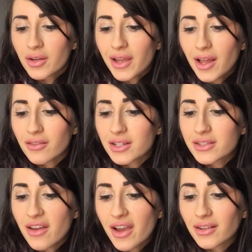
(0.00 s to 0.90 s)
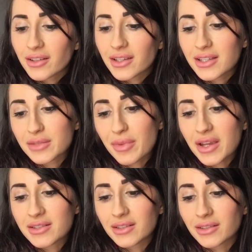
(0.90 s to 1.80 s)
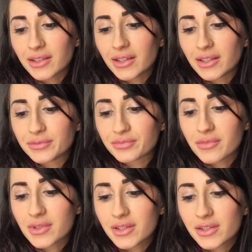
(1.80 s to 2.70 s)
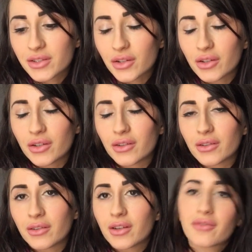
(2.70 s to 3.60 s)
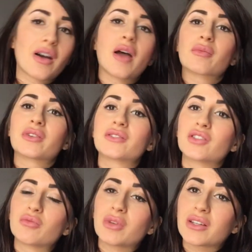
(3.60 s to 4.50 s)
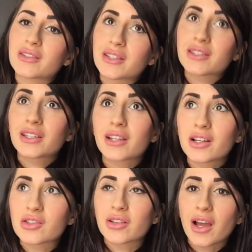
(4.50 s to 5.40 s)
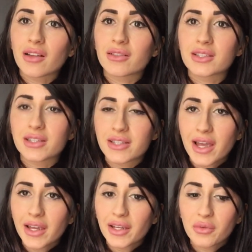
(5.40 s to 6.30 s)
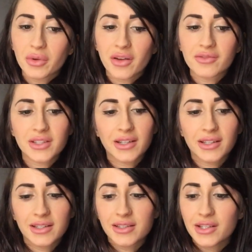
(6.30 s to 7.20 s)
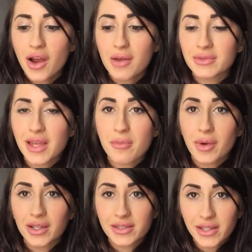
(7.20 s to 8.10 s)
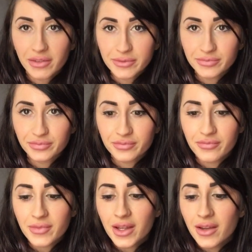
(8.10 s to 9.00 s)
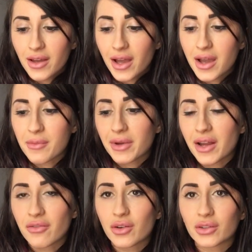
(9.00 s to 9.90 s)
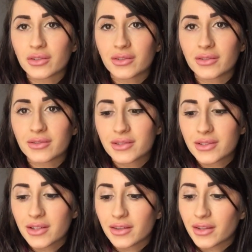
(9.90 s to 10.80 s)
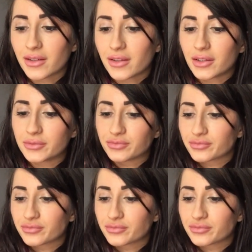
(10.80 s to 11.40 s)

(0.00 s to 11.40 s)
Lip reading: calorie cycling is basically, so if I'm consuming 1600 calories a day, what I've done is times that by 7, and I've gotten the